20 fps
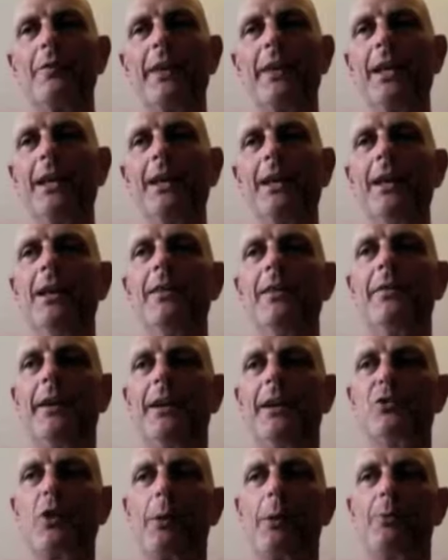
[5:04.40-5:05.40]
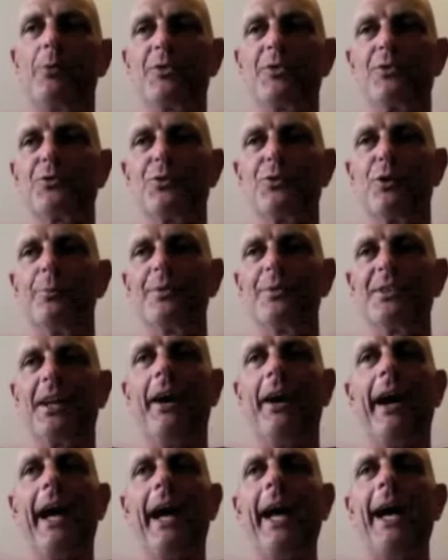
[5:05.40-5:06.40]
of the, the troubles and traumas
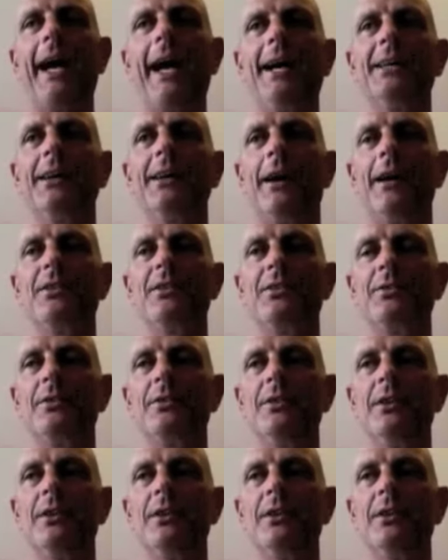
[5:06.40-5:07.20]
that I had, I,